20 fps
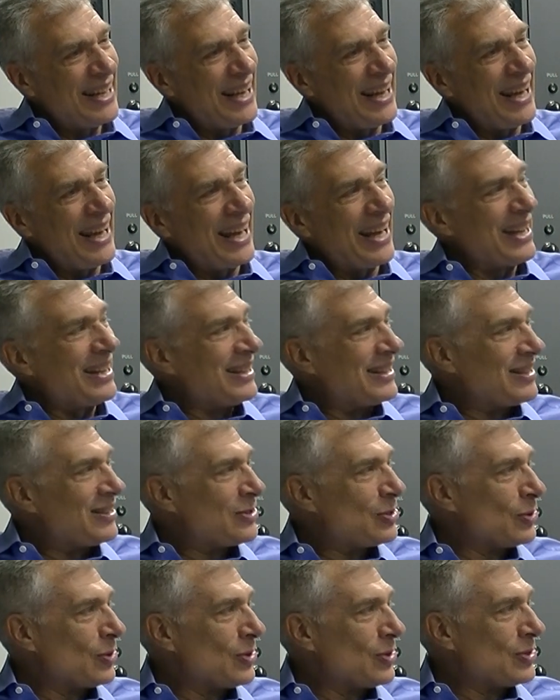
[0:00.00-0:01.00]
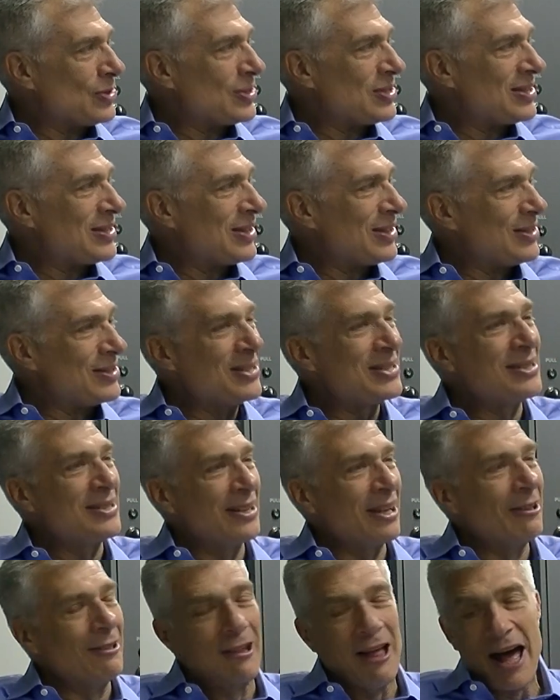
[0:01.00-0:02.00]
And so there's
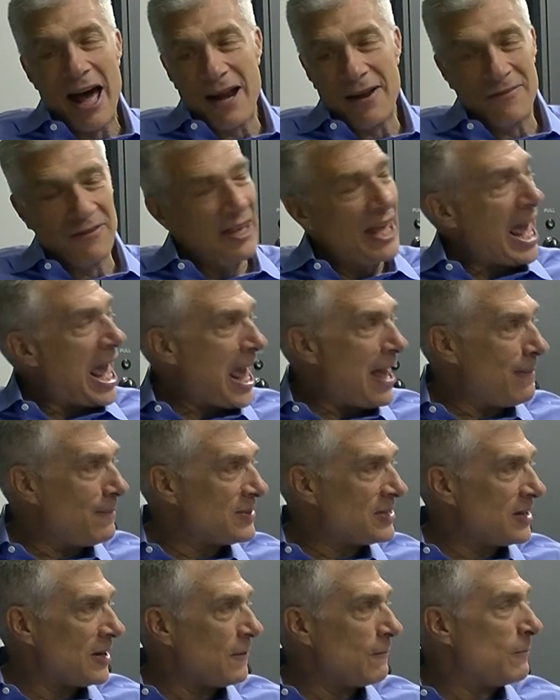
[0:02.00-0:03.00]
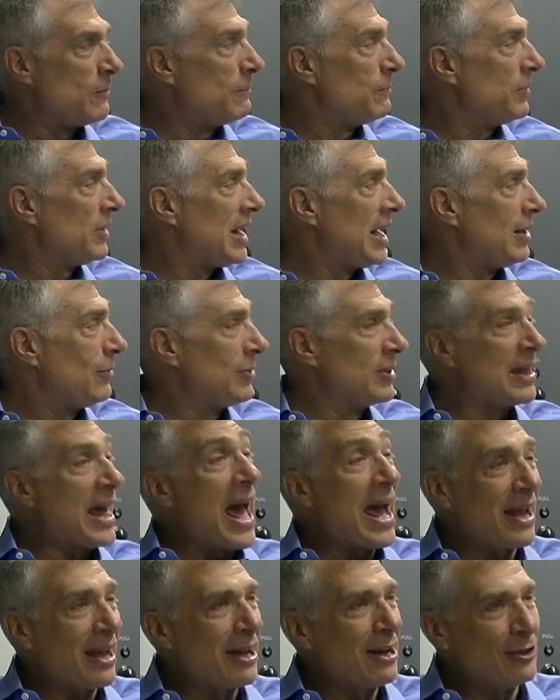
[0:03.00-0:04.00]
a lot of games that have been played with
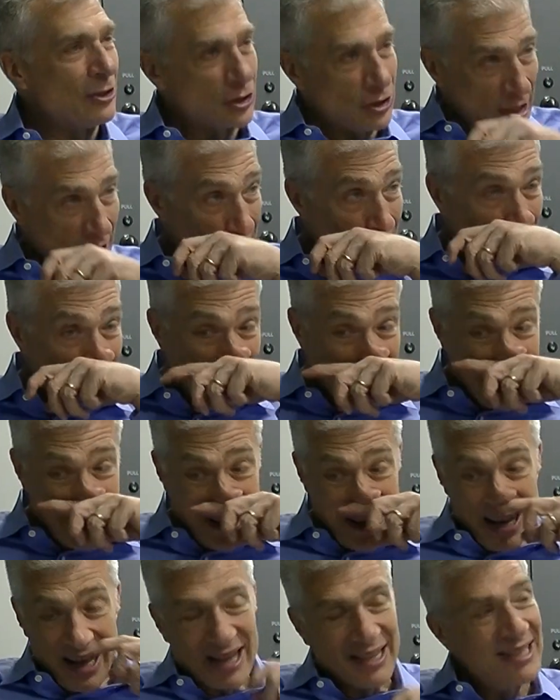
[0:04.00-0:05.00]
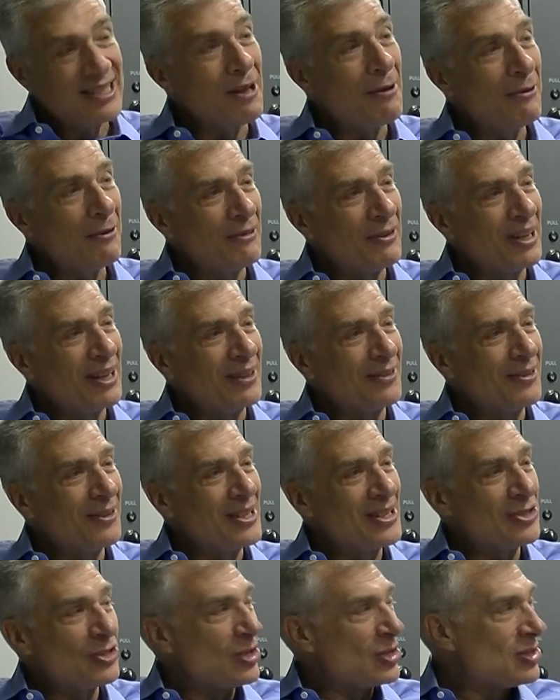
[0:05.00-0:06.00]
that country. Some of it
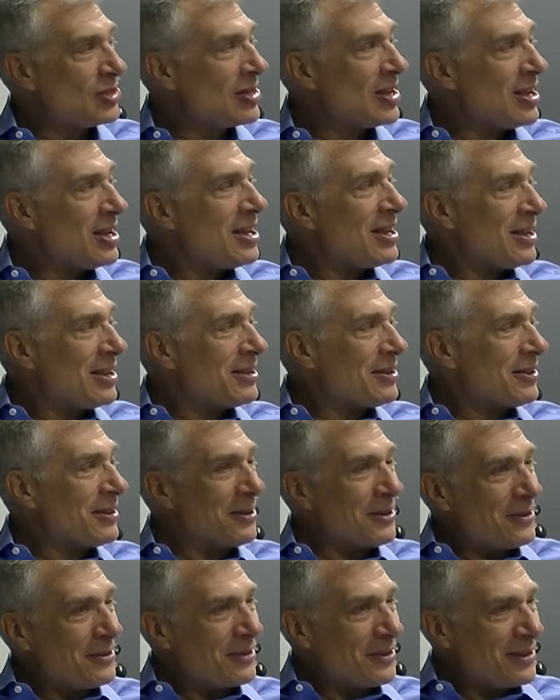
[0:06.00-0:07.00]
is just at